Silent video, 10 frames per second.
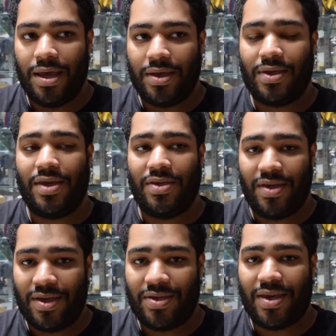It's, it's,
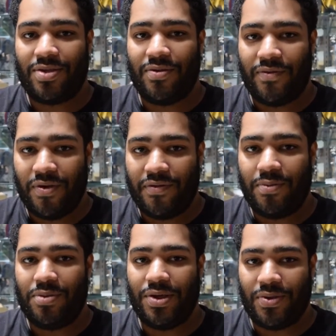it's actually a very
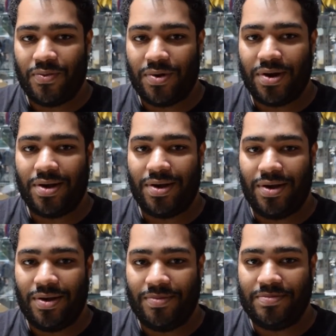fun place to work.
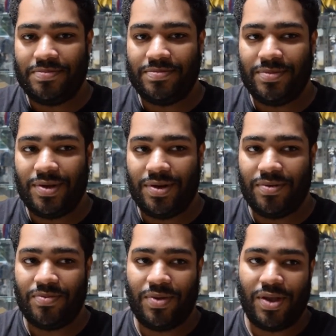Um, you
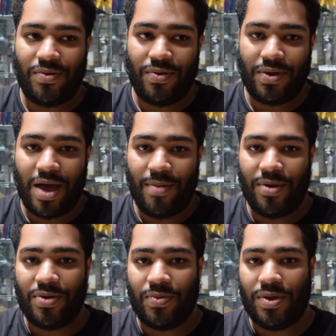know, we deal with
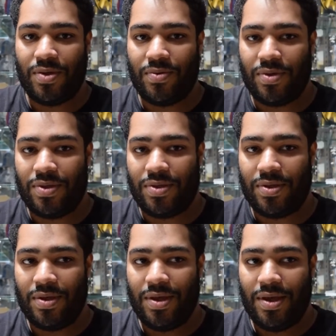comics, we deal with
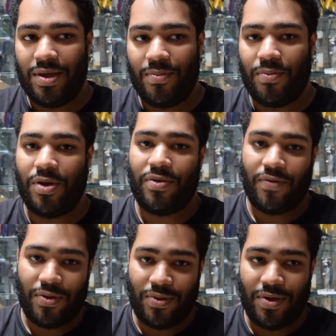a bunch of
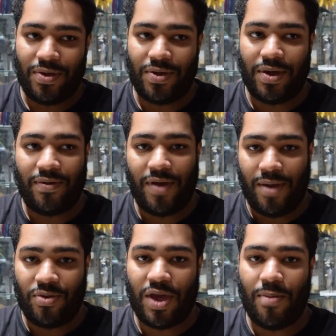other things like
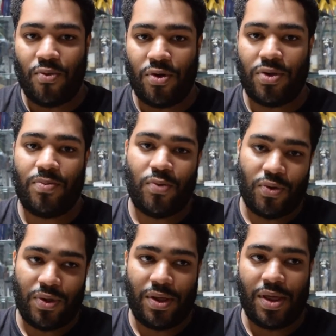game skateboards,
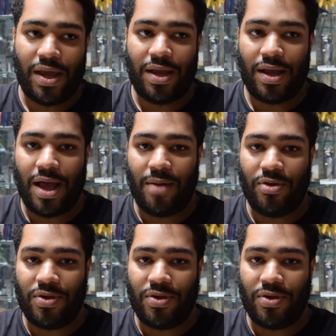mostly like hobby